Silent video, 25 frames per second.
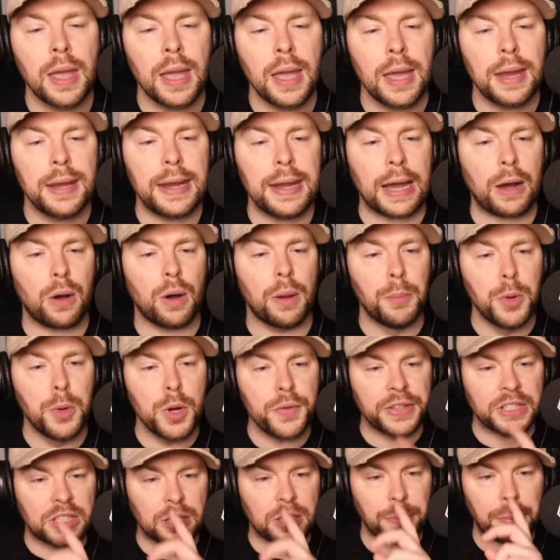Now,
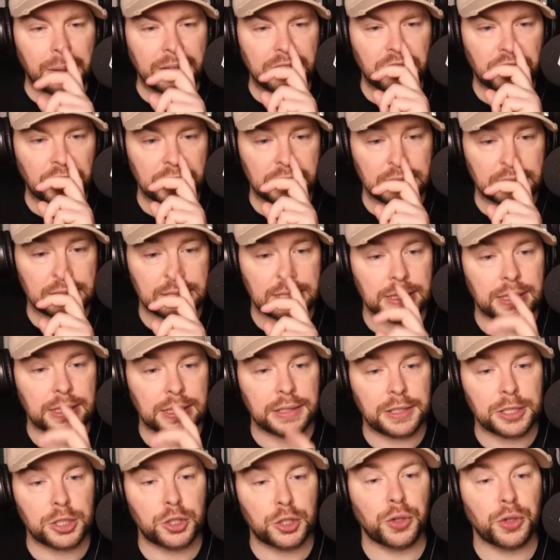moving to Manchester City,
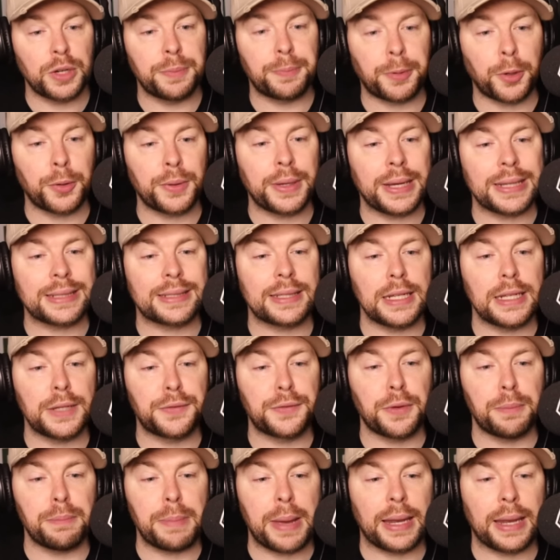this story broke yesterday
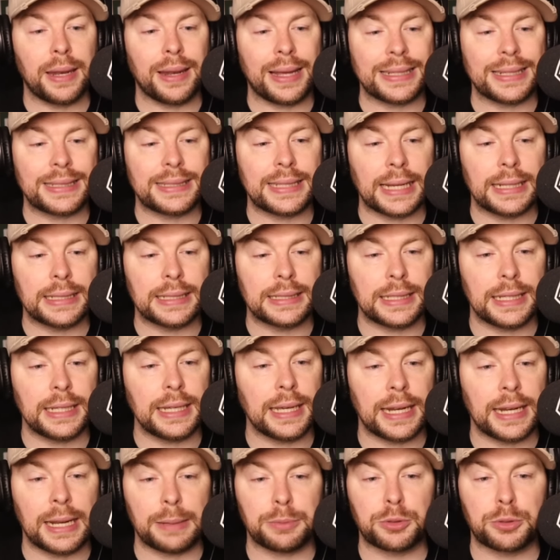from man like Santi,
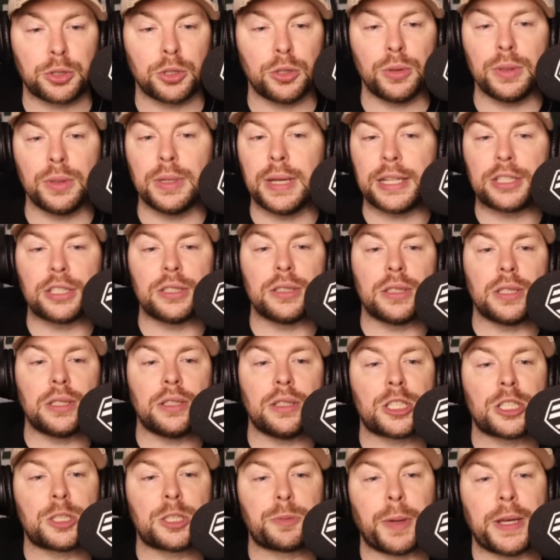an absolute legend in
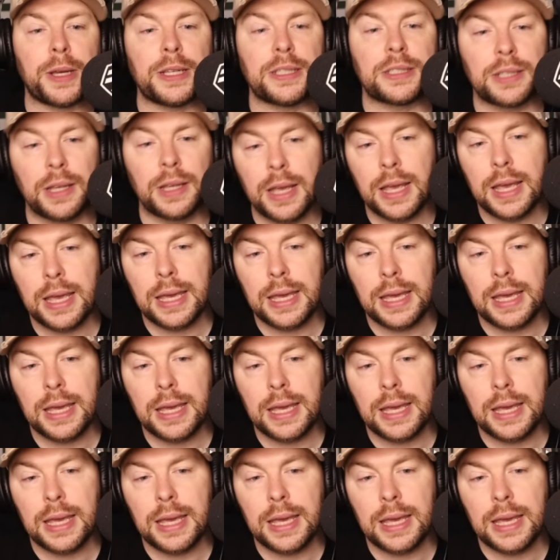this space.